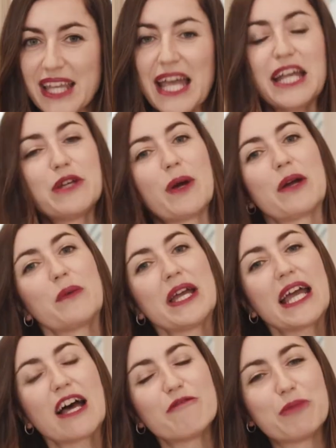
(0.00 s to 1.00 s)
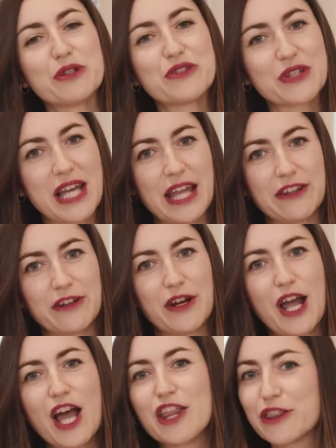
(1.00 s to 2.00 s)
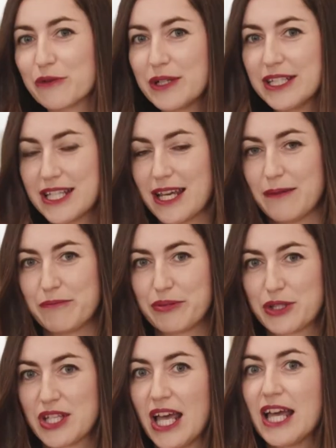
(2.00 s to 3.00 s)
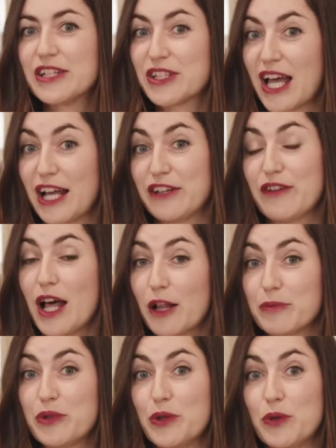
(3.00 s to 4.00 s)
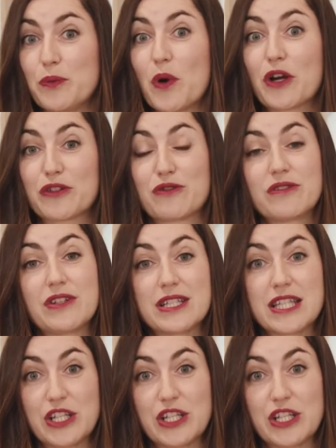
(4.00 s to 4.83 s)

Anyway, we have put together 3 tips to kind of help you work through this